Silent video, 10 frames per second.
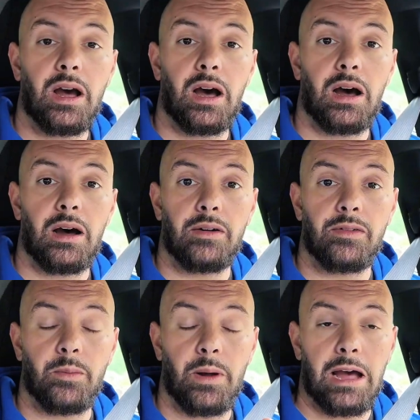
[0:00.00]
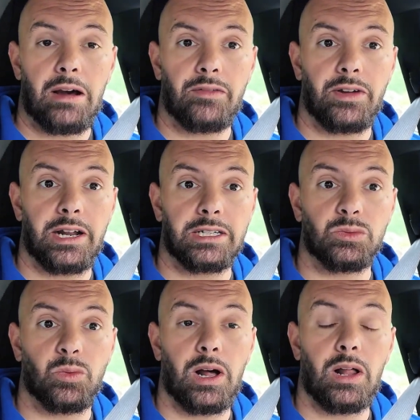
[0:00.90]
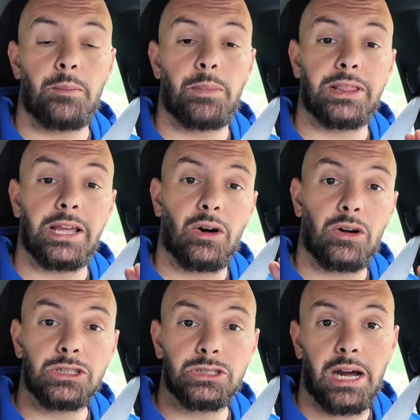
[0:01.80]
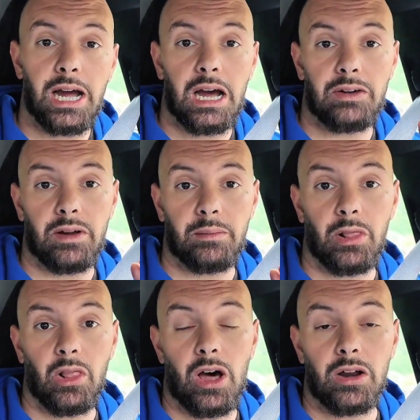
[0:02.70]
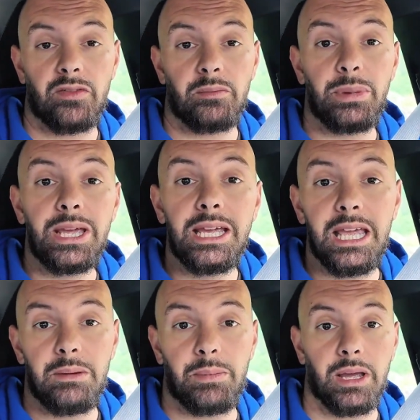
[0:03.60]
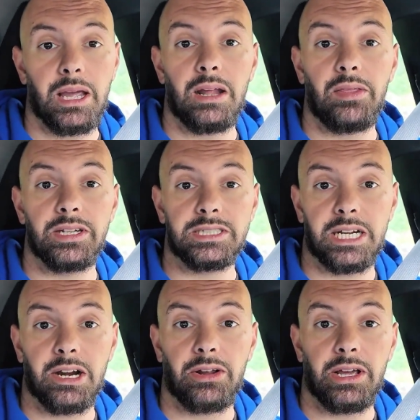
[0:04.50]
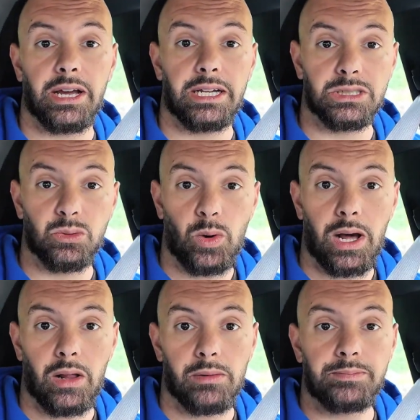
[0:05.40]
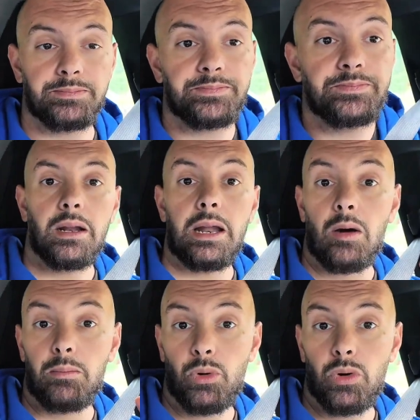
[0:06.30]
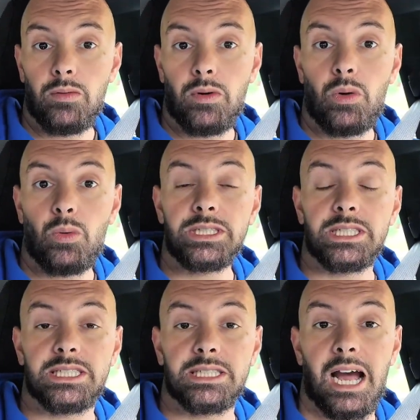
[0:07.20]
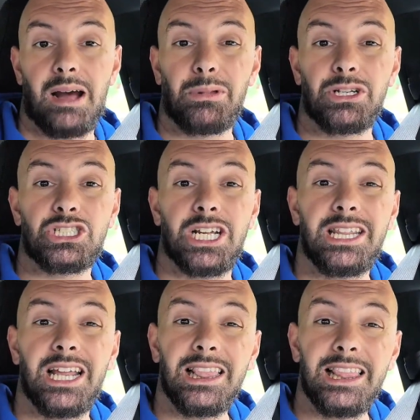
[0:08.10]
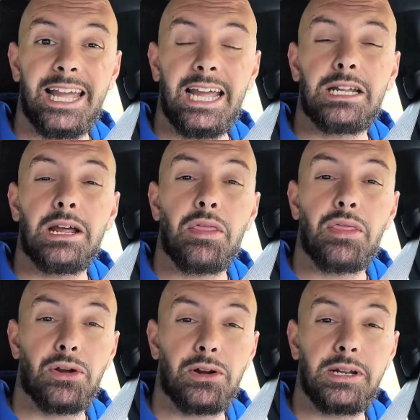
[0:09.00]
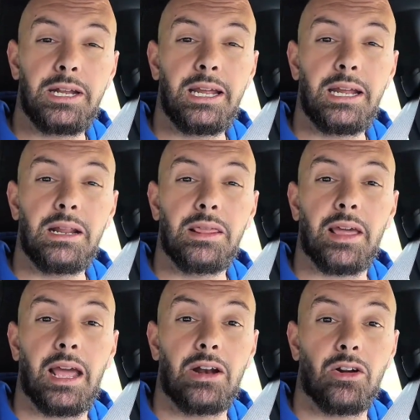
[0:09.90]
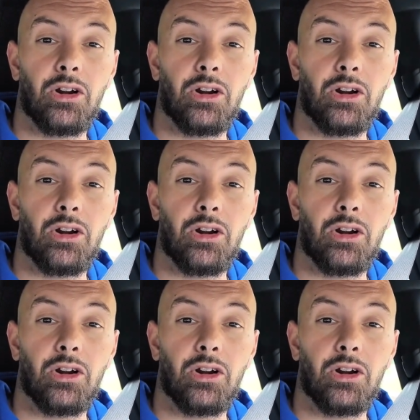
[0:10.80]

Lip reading: of it as well. But they also have a lot of beekeeping in this area as well. Now, Bukovo was established in the late 13th and